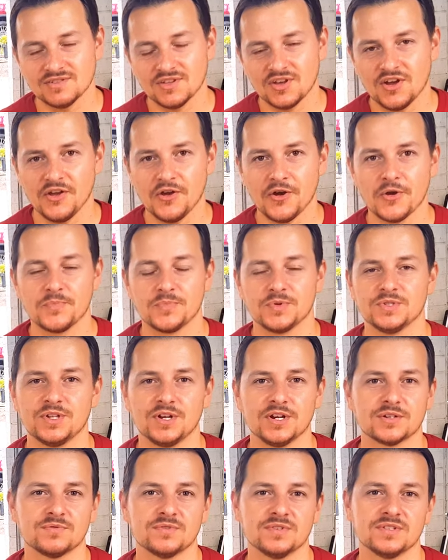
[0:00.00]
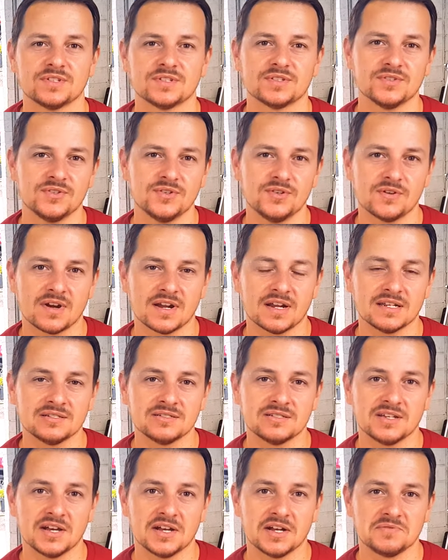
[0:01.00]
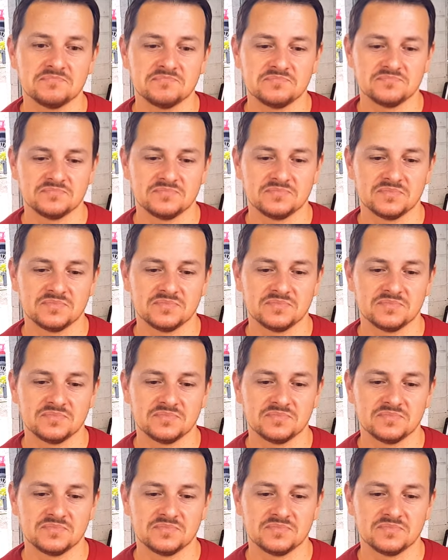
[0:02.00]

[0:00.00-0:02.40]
I hope you like what you saw and um,